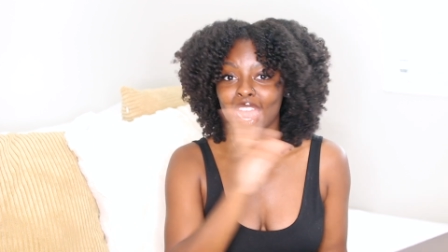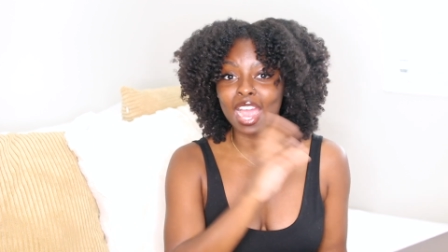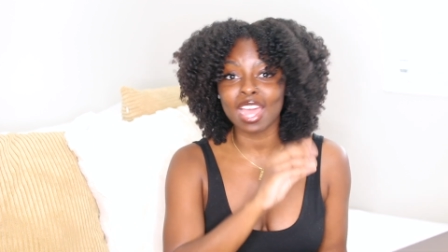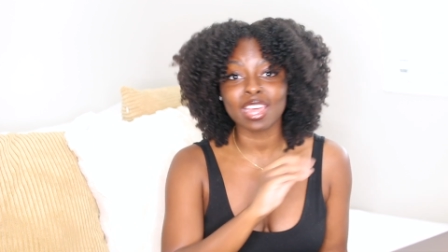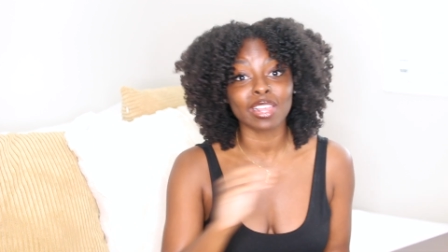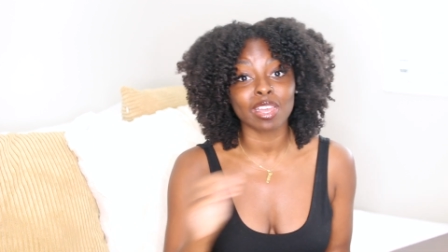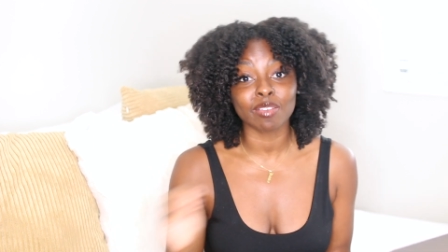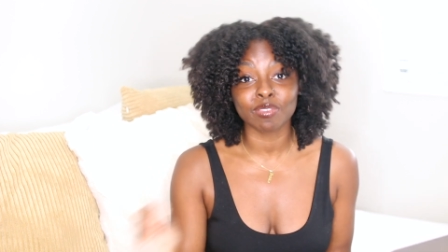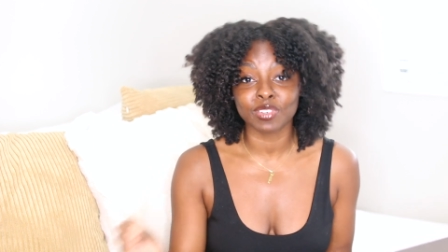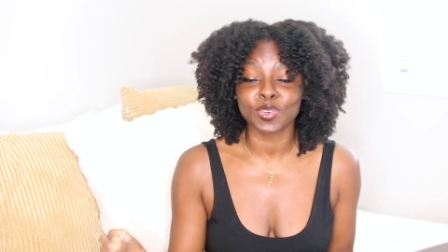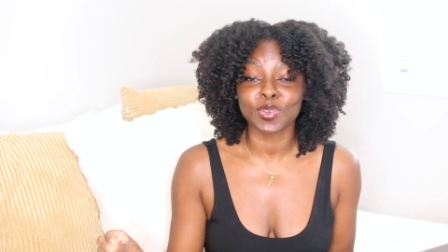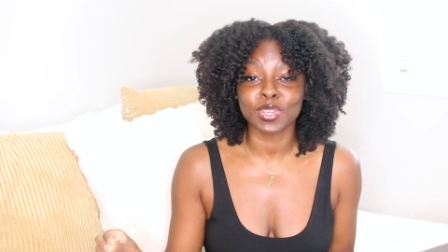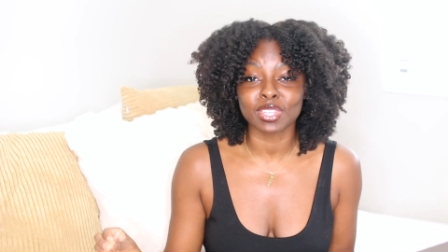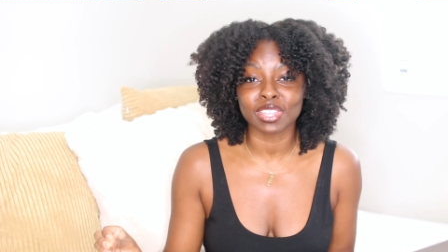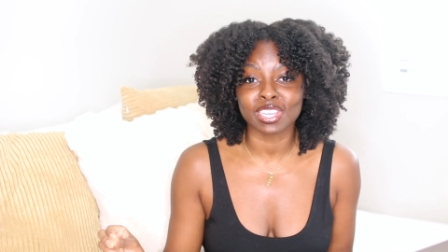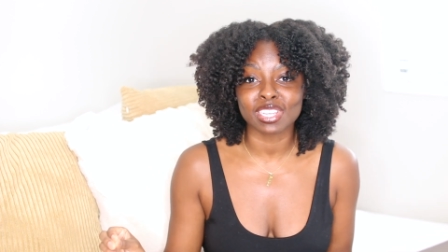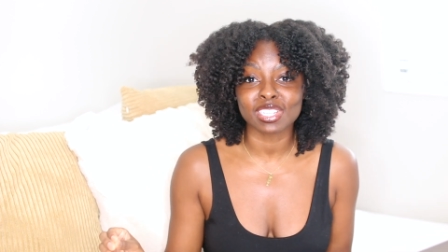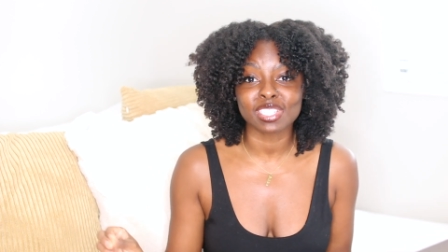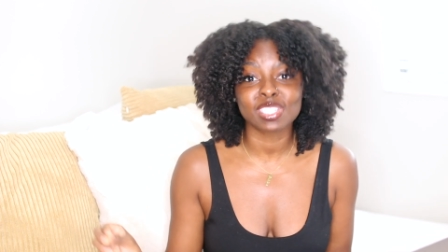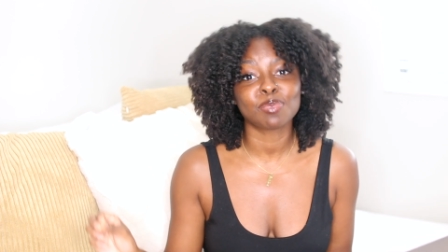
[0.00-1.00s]
I love doing
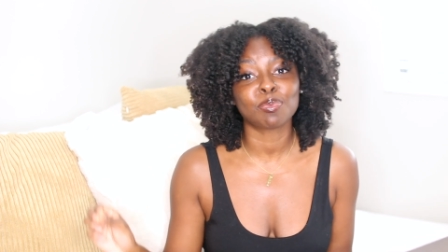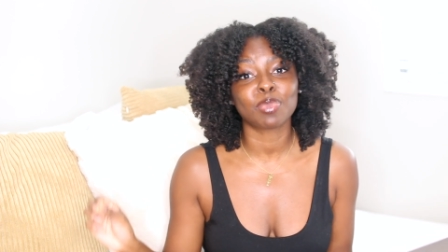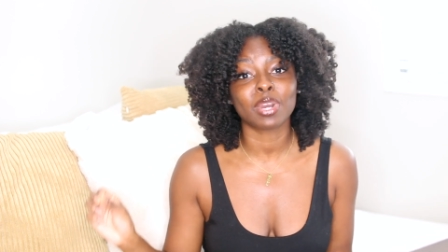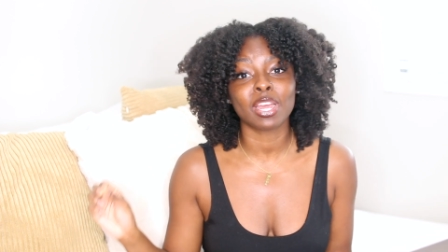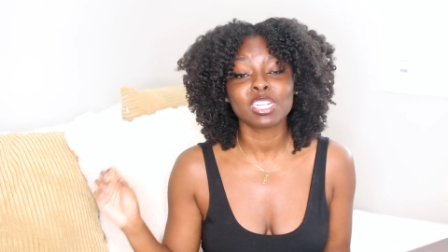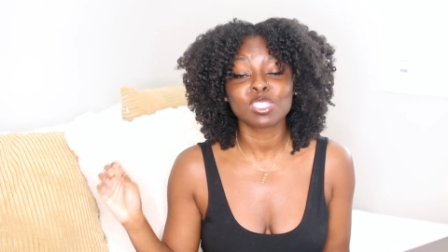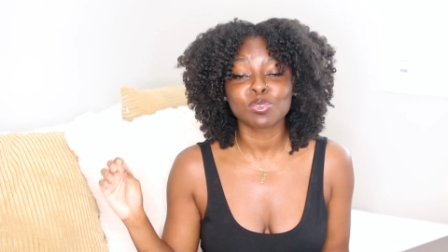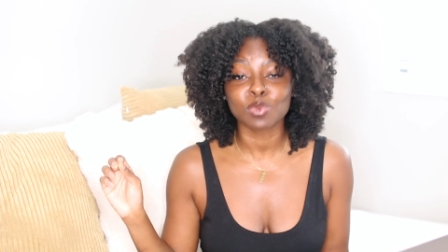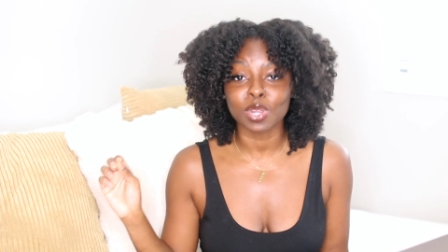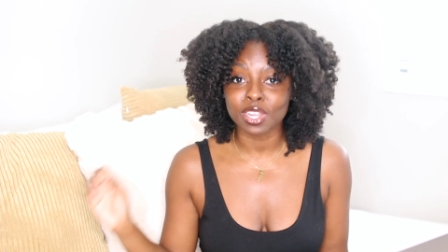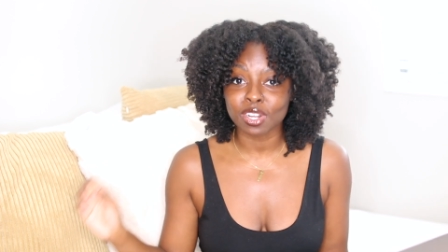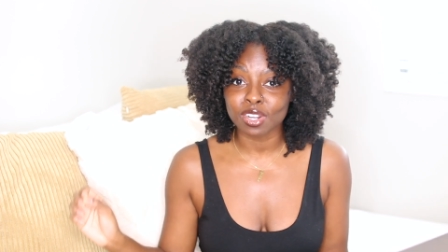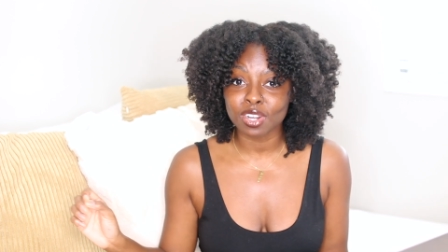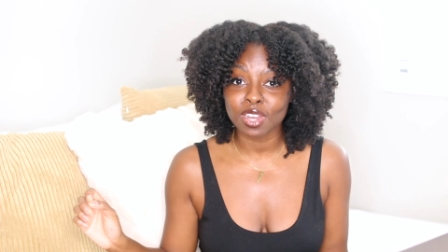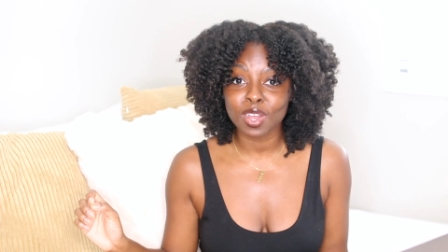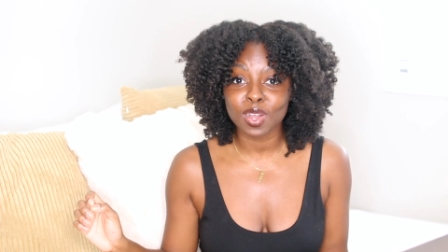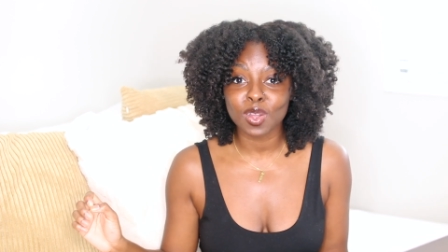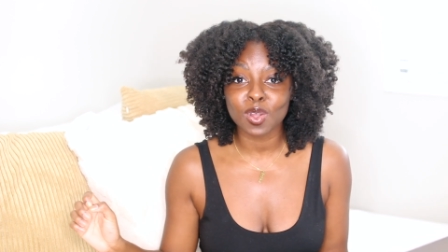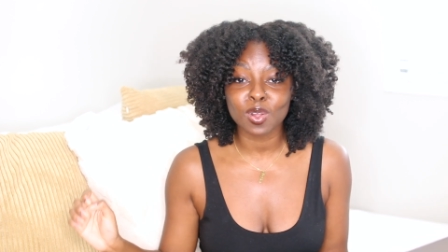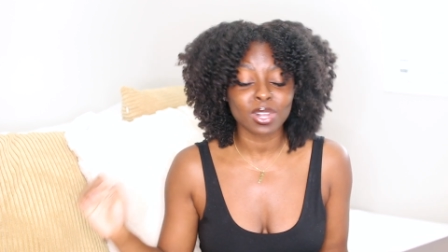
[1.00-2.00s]
this, but I just want you to
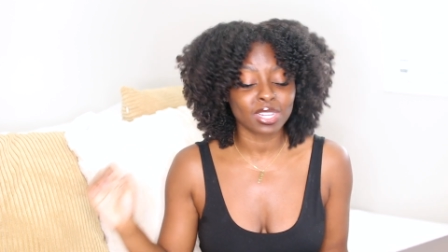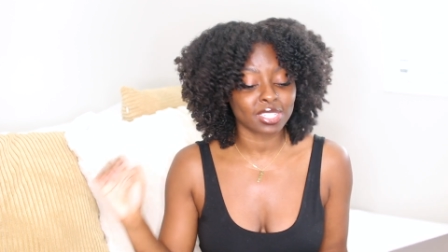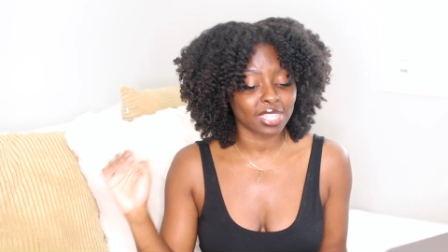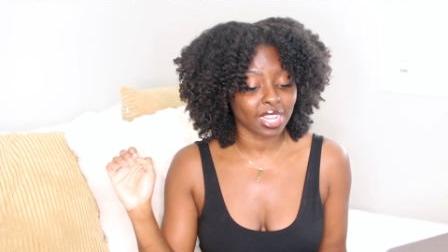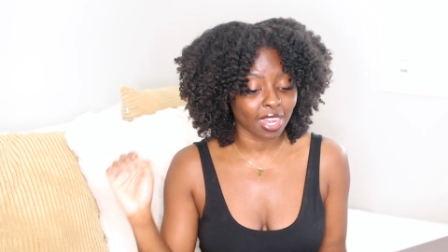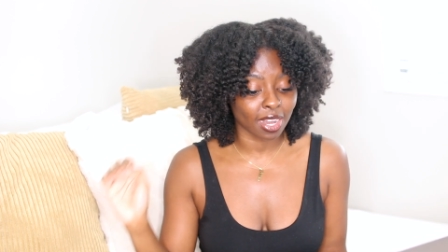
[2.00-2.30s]
know because